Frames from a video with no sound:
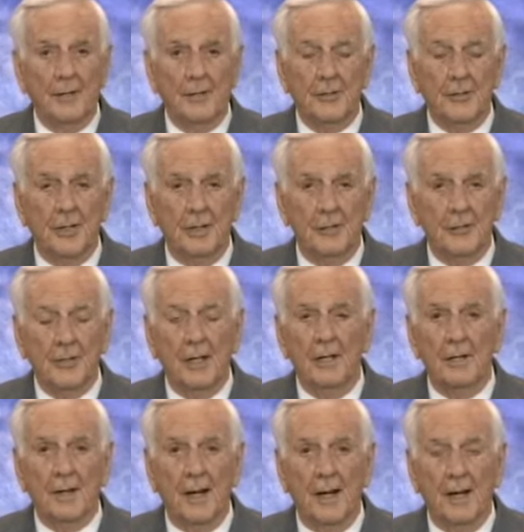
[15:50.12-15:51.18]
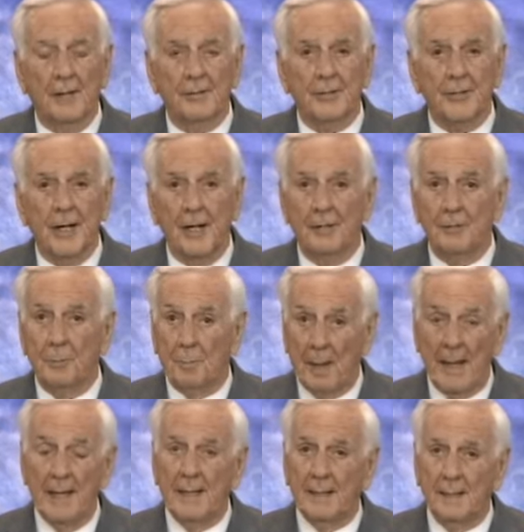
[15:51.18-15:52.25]
They considered Gentiles as
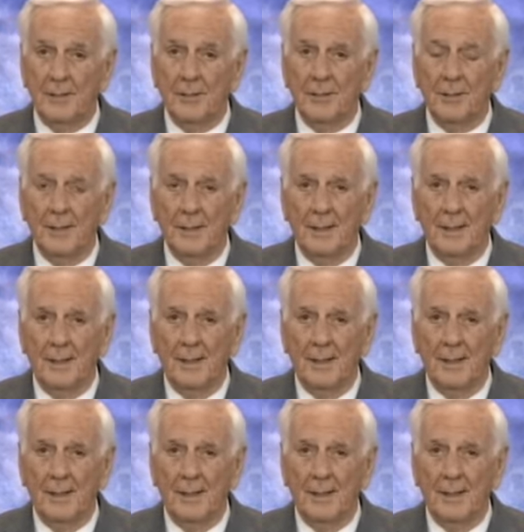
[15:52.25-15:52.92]
pagans.